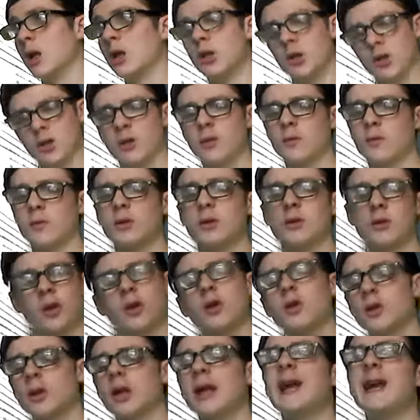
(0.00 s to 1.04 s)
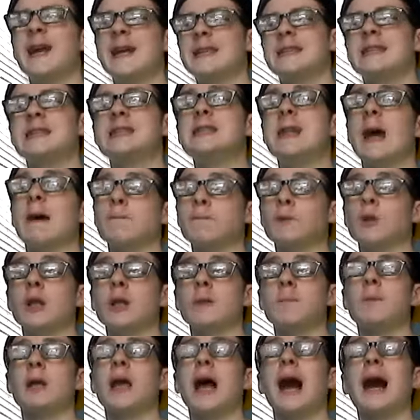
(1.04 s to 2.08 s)
Dirk Dirk is definitely
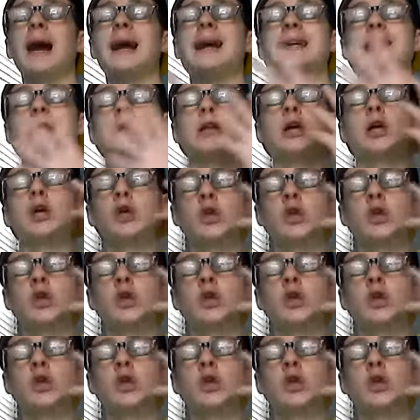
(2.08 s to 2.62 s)
behind